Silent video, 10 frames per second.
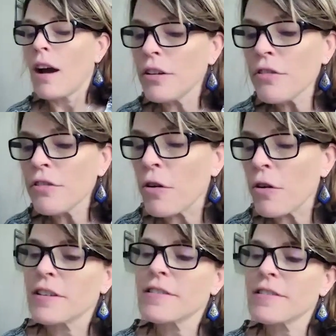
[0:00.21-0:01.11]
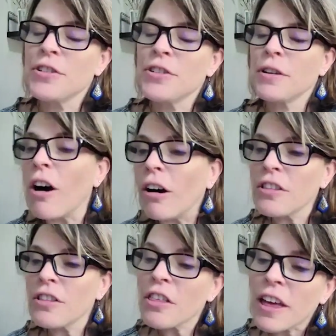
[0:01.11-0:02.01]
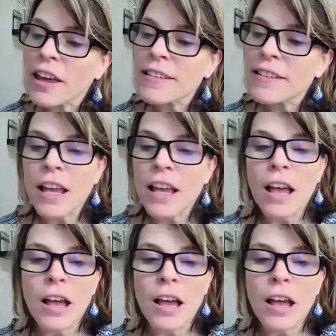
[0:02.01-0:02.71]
Are you focused on doing all the things?